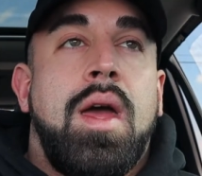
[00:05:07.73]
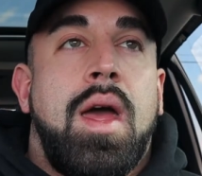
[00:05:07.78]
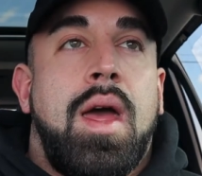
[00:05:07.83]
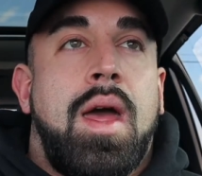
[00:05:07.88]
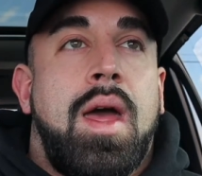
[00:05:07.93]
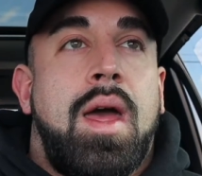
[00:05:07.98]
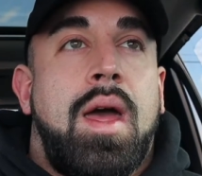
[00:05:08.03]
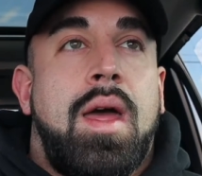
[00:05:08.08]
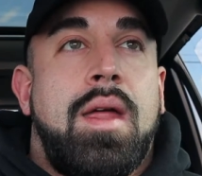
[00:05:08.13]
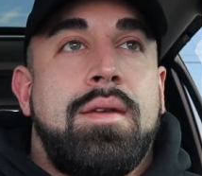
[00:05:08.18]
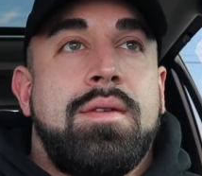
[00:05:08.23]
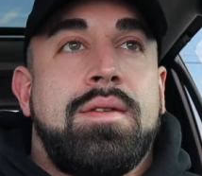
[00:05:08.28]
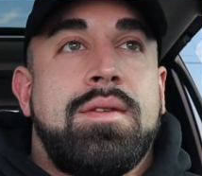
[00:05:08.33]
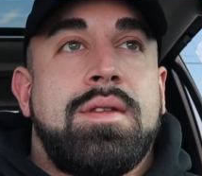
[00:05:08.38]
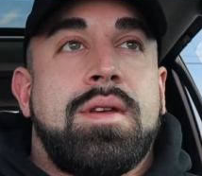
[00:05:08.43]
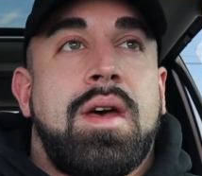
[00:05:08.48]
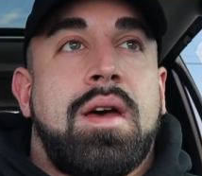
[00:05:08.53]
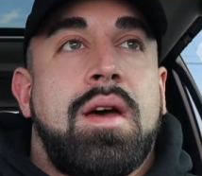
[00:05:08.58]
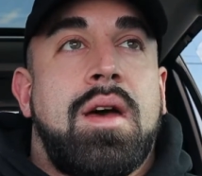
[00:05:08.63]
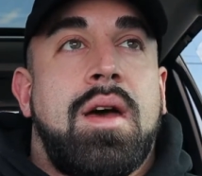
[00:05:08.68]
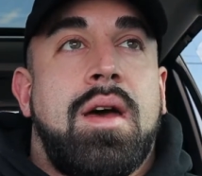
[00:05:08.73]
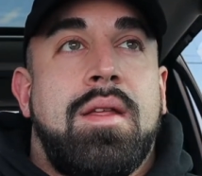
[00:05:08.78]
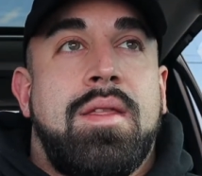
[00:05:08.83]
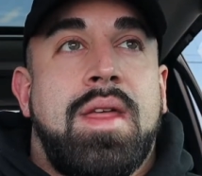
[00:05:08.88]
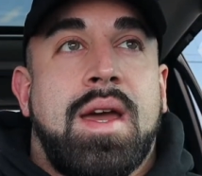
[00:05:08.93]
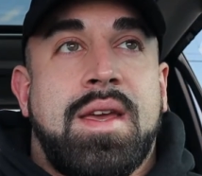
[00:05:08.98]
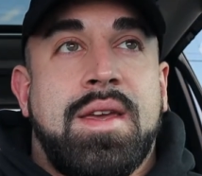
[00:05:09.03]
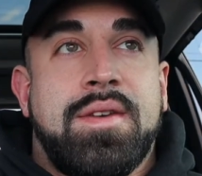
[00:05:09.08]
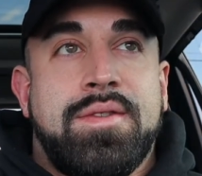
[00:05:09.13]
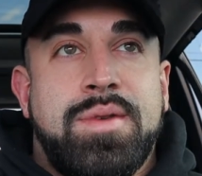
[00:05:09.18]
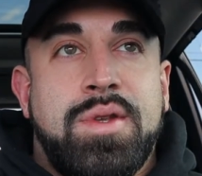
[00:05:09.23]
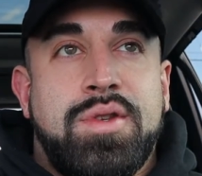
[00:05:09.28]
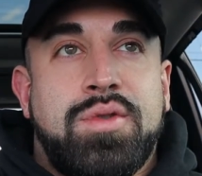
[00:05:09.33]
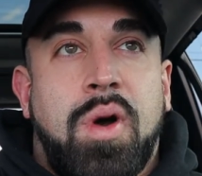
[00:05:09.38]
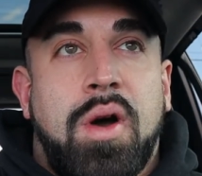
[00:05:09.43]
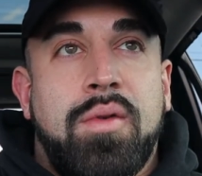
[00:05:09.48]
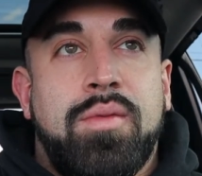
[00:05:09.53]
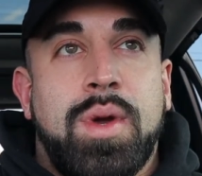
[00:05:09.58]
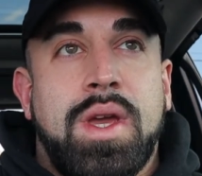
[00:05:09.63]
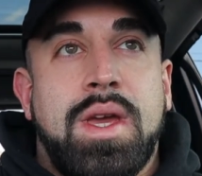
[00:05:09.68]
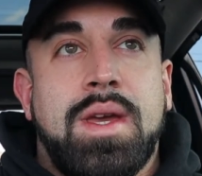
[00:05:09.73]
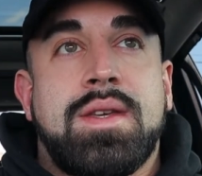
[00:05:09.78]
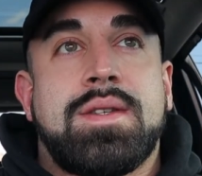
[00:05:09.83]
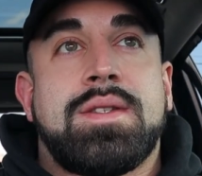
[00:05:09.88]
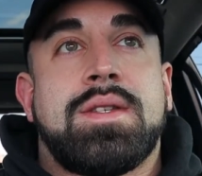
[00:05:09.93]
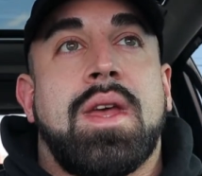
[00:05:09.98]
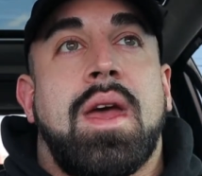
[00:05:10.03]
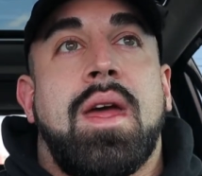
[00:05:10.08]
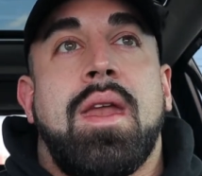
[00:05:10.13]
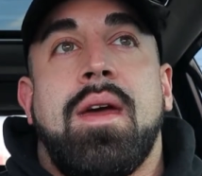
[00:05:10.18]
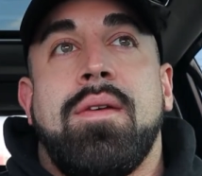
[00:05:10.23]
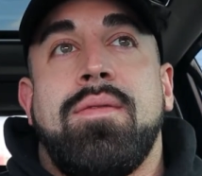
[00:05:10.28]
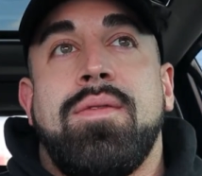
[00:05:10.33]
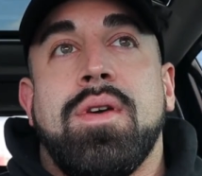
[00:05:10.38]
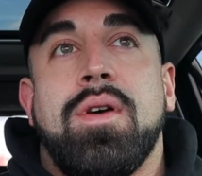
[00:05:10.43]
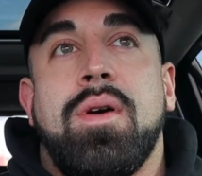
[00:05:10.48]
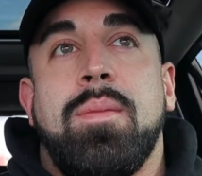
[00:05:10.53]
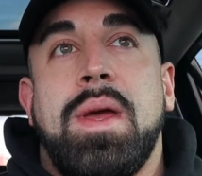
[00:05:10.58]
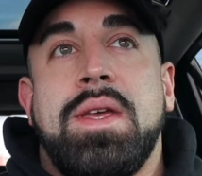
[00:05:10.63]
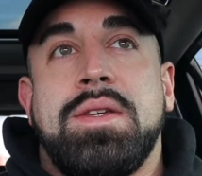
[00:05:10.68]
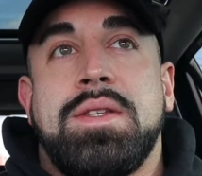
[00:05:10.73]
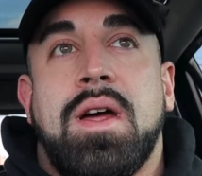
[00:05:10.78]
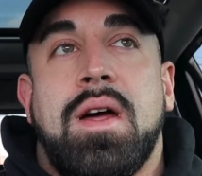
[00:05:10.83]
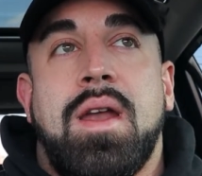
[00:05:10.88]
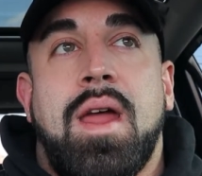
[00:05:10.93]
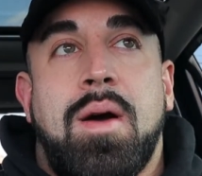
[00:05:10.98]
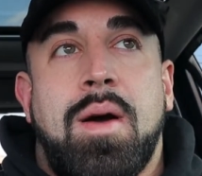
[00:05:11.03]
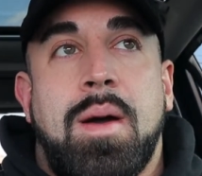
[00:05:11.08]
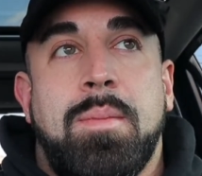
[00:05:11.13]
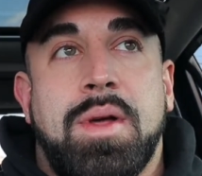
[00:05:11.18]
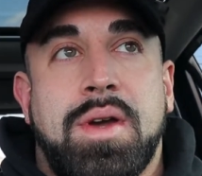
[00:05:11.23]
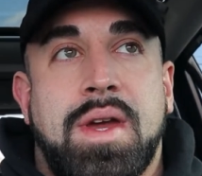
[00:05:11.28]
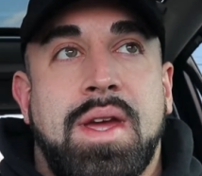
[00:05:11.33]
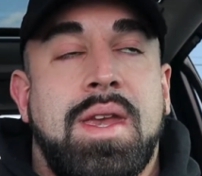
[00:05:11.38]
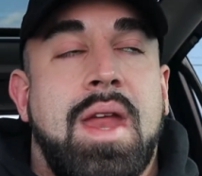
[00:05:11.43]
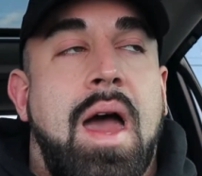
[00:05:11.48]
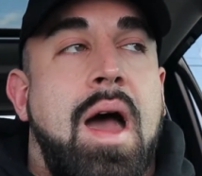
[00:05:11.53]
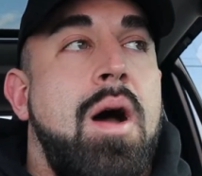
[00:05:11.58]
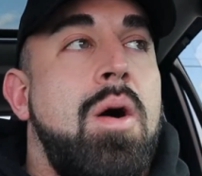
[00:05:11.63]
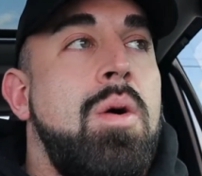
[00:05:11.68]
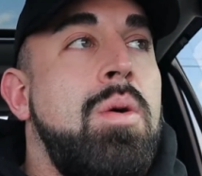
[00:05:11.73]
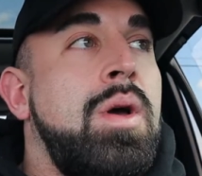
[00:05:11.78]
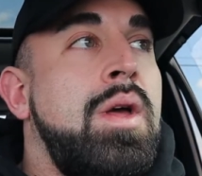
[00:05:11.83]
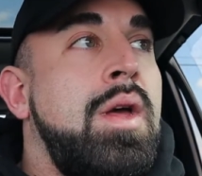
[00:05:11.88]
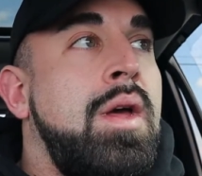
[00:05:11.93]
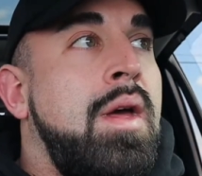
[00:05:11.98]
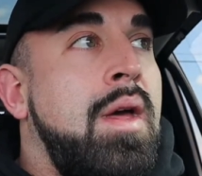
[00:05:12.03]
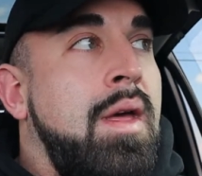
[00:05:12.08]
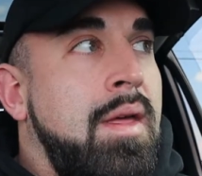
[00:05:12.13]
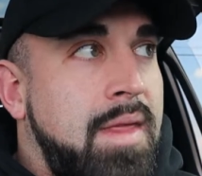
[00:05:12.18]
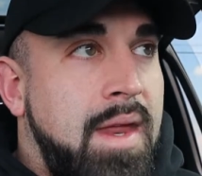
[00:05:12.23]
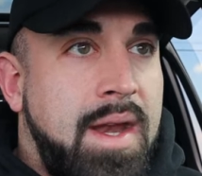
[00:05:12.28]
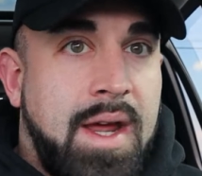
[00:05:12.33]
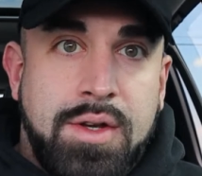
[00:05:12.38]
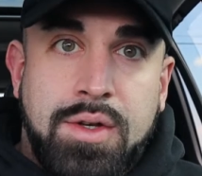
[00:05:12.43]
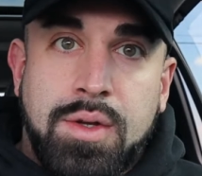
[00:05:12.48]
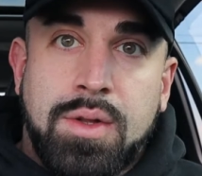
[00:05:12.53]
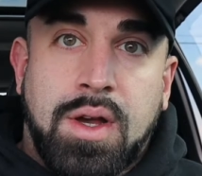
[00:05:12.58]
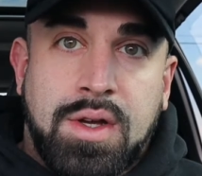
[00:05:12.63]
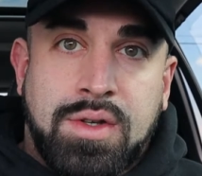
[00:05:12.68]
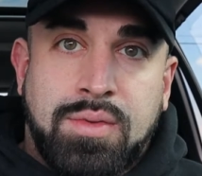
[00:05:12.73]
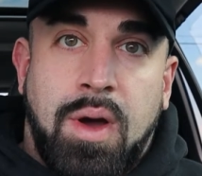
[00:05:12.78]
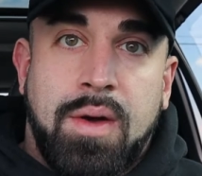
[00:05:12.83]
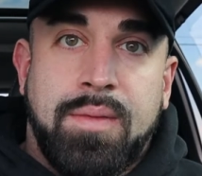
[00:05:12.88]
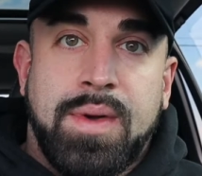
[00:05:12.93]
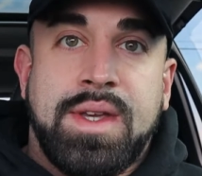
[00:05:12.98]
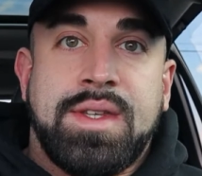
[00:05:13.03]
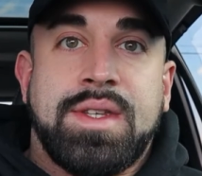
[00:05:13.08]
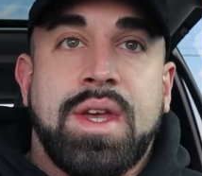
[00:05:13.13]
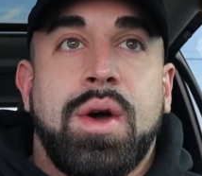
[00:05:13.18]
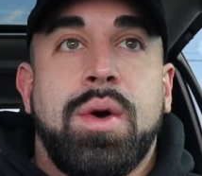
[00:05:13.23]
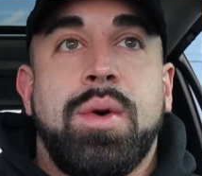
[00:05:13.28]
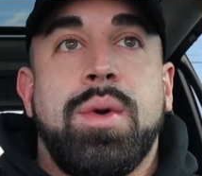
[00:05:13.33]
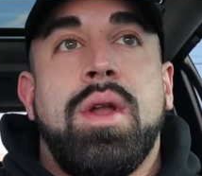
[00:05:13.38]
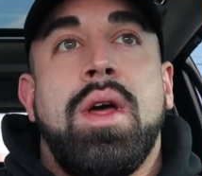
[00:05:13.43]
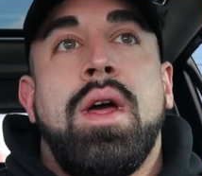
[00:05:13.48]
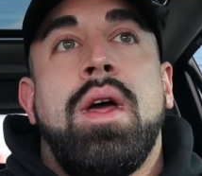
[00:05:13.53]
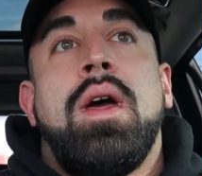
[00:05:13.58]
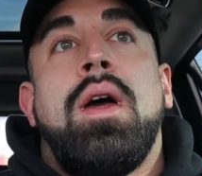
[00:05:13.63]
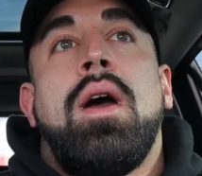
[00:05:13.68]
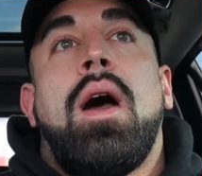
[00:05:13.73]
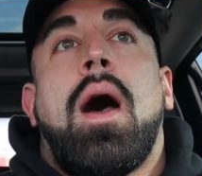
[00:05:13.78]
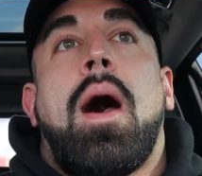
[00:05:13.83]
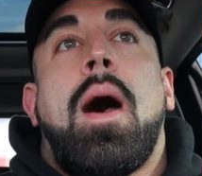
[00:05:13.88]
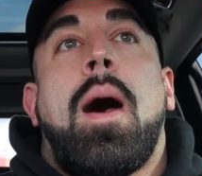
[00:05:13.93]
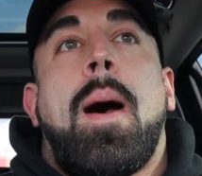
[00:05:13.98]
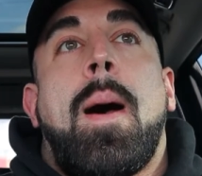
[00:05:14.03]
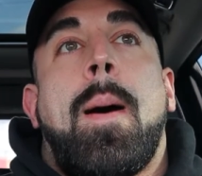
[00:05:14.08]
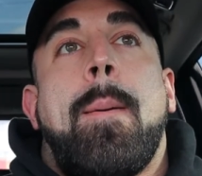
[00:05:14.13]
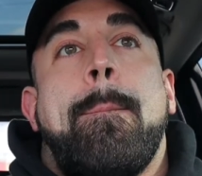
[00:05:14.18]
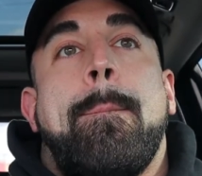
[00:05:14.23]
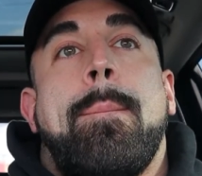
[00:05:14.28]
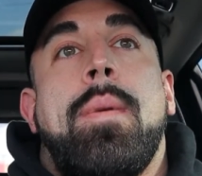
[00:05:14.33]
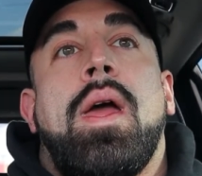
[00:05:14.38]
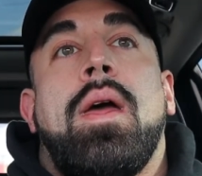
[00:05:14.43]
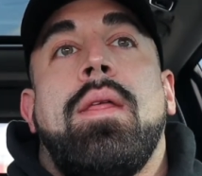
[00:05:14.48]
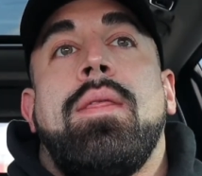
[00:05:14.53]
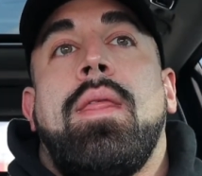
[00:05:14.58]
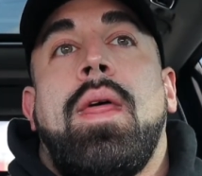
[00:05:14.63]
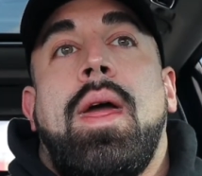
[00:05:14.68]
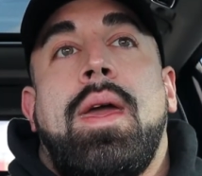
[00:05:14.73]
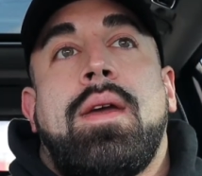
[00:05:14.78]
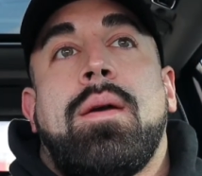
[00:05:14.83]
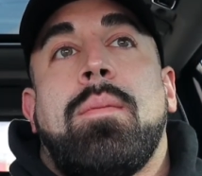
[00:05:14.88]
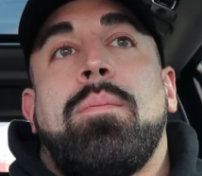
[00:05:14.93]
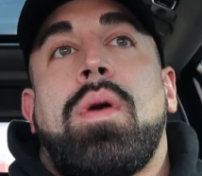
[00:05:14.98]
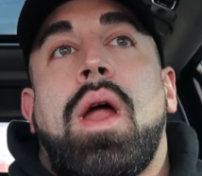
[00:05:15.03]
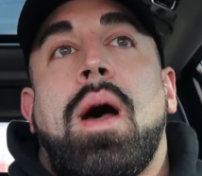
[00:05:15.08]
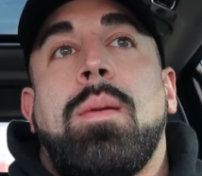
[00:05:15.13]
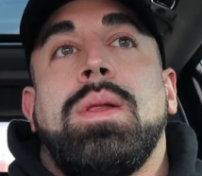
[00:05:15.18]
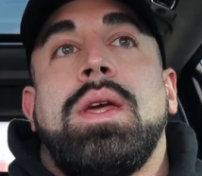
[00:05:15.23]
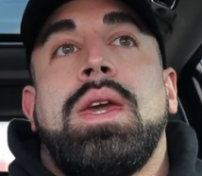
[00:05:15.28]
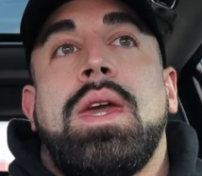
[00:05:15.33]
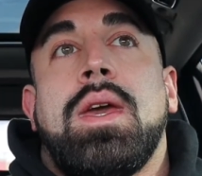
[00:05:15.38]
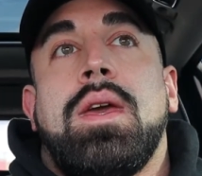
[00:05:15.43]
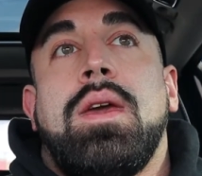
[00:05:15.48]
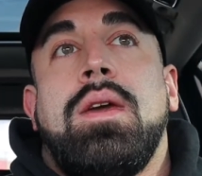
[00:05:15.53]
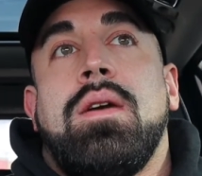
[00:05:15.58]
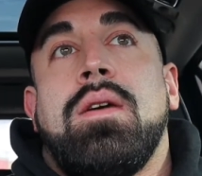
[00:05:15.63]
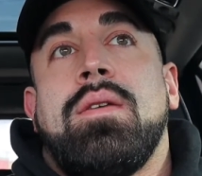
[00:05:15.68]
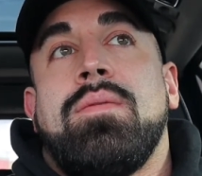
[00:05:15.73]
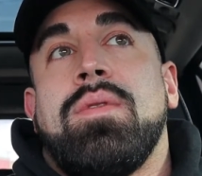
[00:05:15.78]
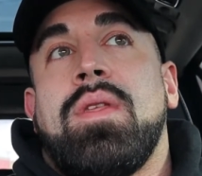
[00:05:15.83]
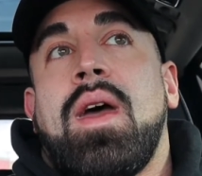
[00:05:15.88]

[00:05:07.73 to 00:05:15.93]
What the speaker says: And that gives me 12 weeks. And I feel, based on how I'm looking now, that I do look 12 weeks out. And like, I'm probably